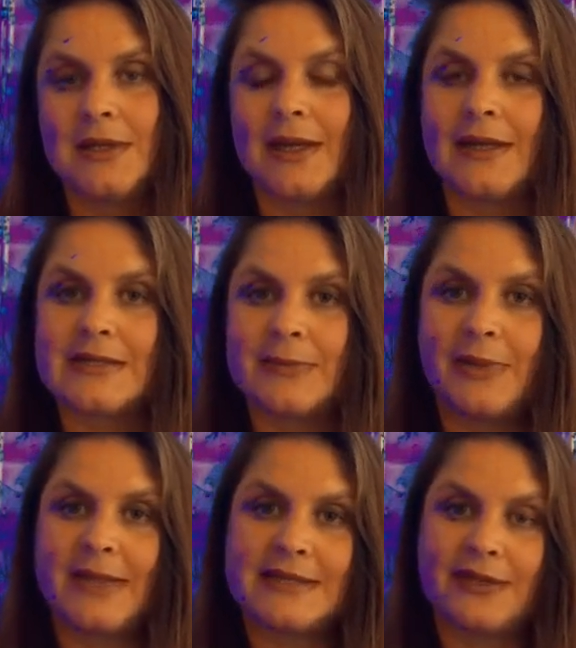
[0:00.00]
It is a
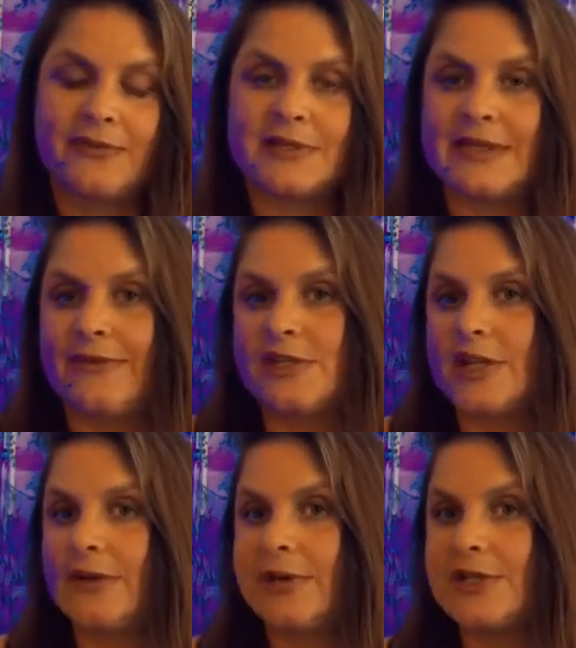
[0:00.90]
blessing for seven
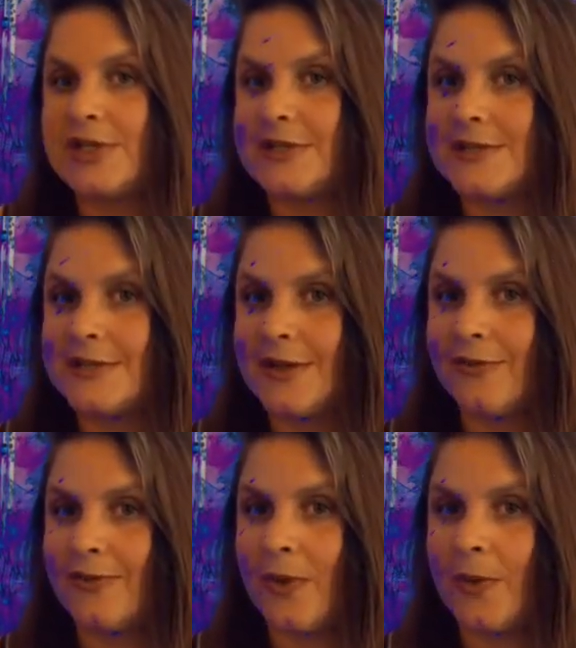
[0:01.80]
generations
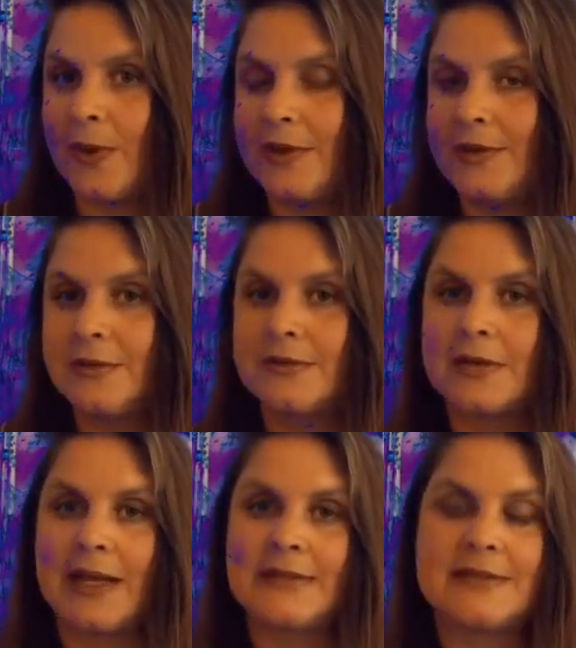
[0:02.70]
forward
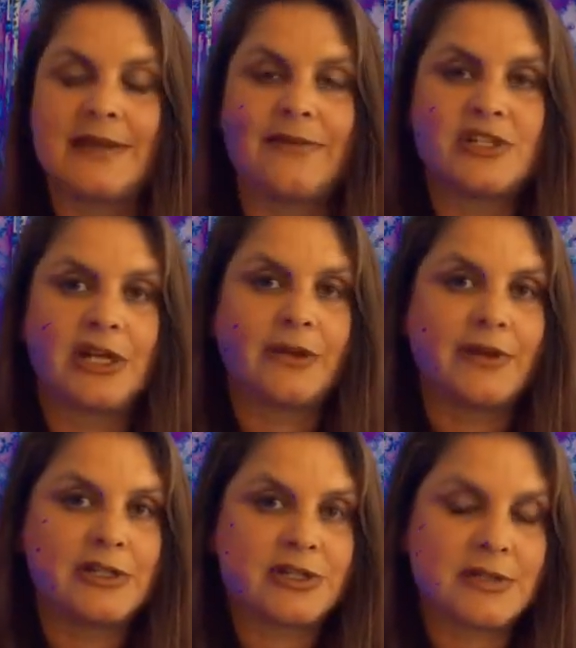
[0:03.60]
and seven
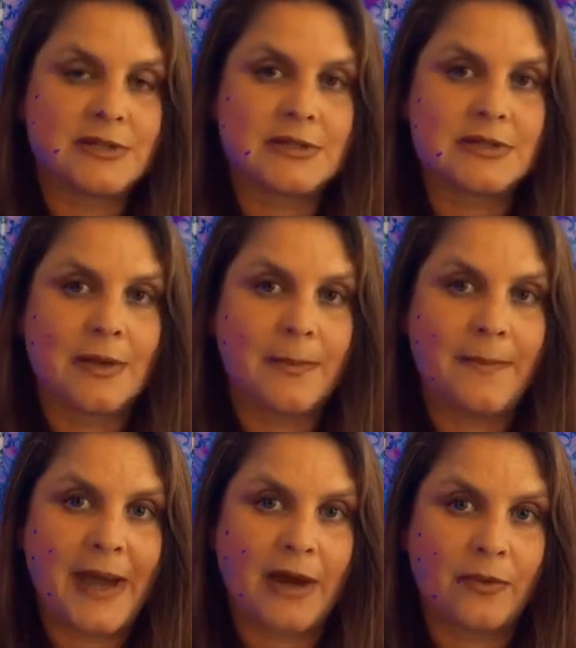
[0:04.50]
generations
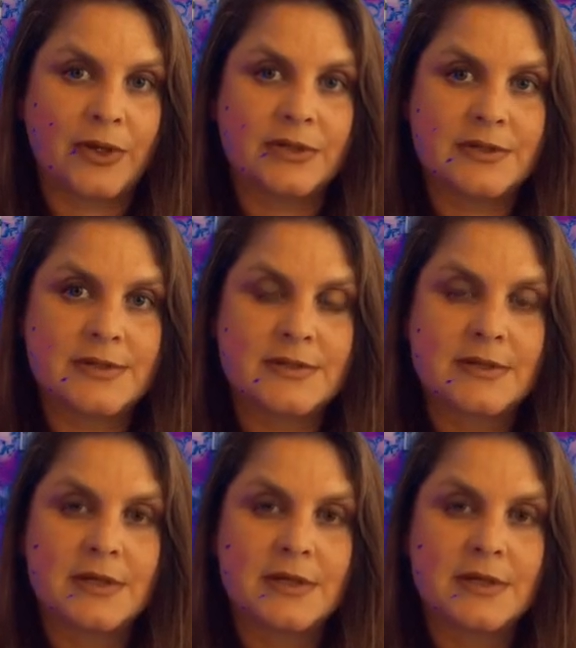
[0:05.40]
backwards.